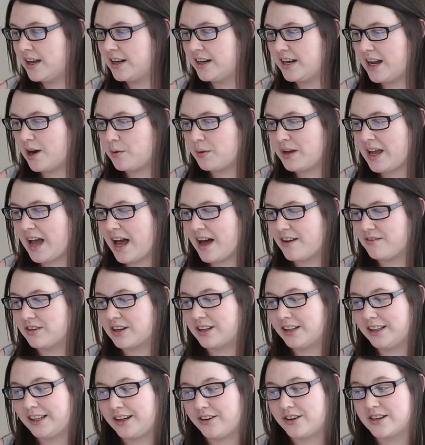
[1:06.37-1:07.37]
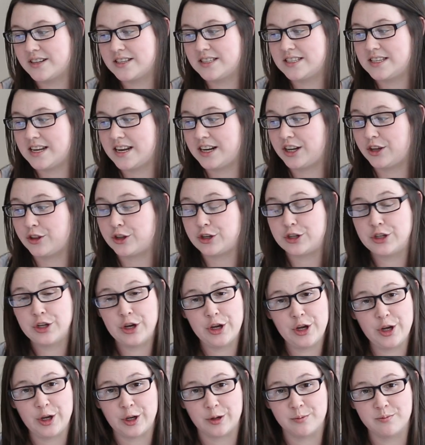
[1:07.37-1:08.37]
Now we have a clear understanding of the
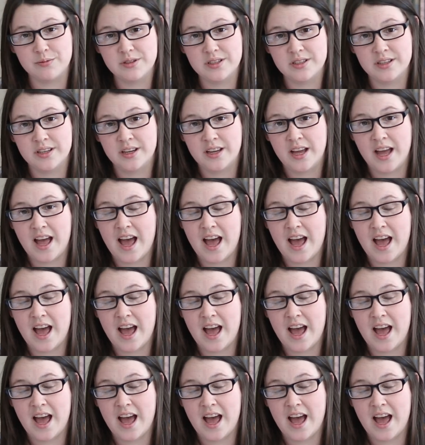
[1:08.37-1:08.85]
terms.